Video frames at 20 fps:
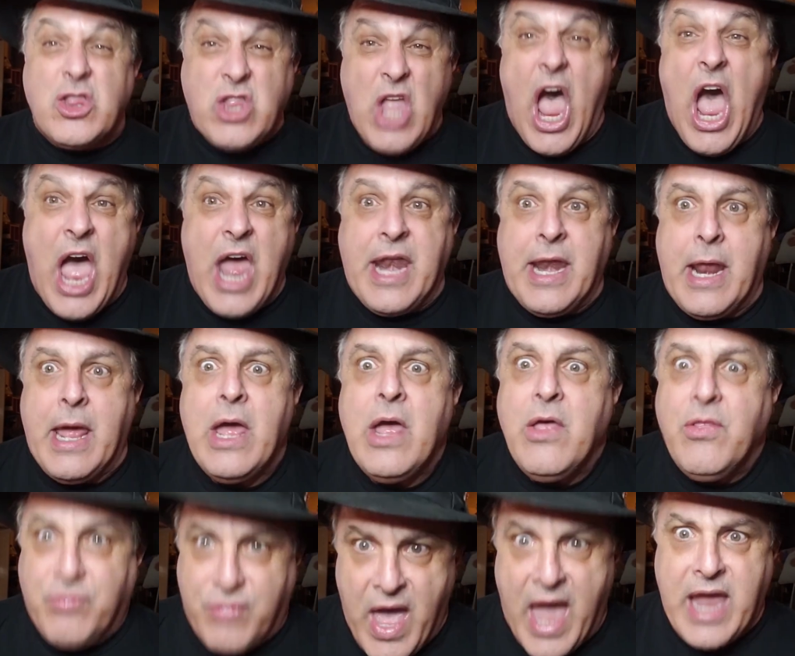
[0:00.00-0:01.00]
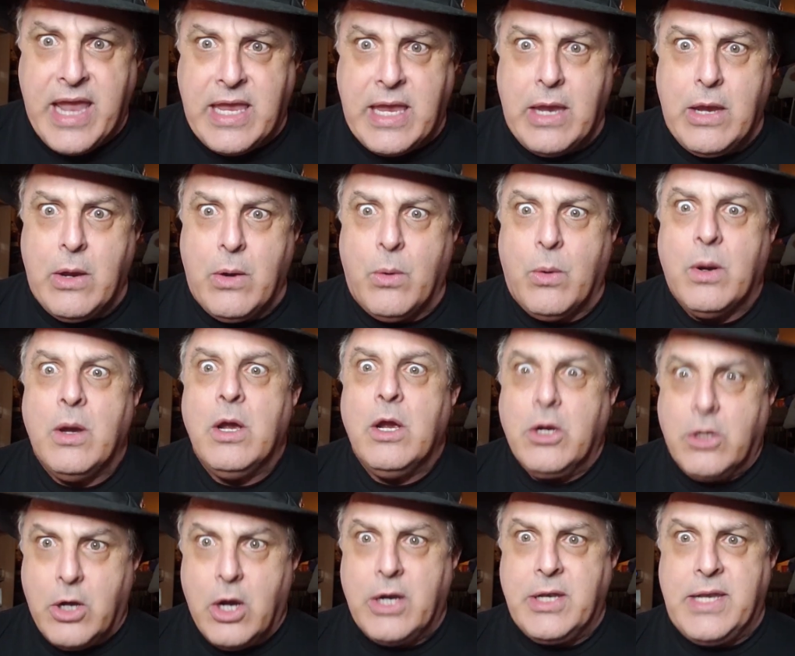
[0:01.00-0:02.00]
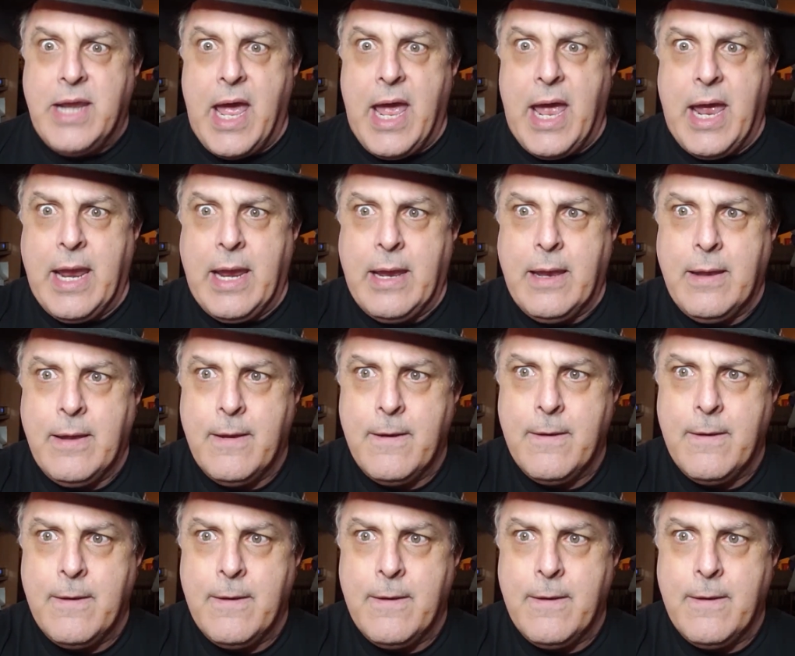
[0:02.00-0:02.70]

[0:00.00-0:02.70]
done. Thank you. Good day.